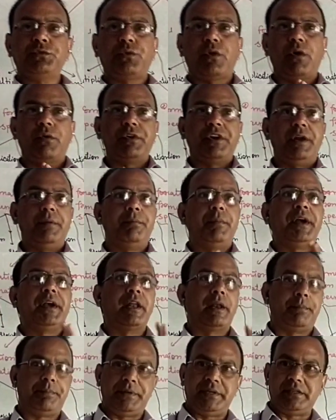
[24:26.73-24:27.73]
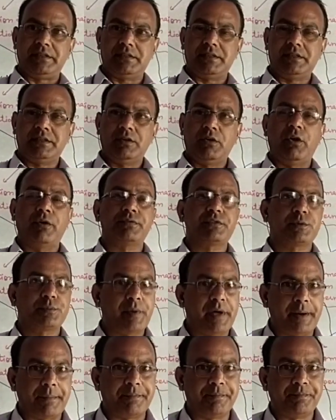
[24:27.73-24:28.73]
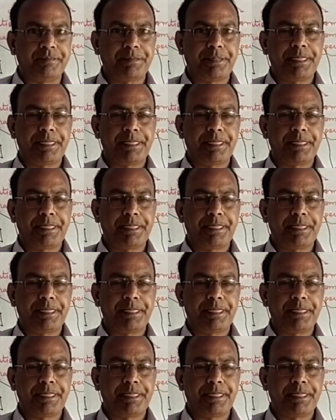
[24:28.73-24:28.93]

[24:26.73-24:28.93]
is found in middle piece of sperm,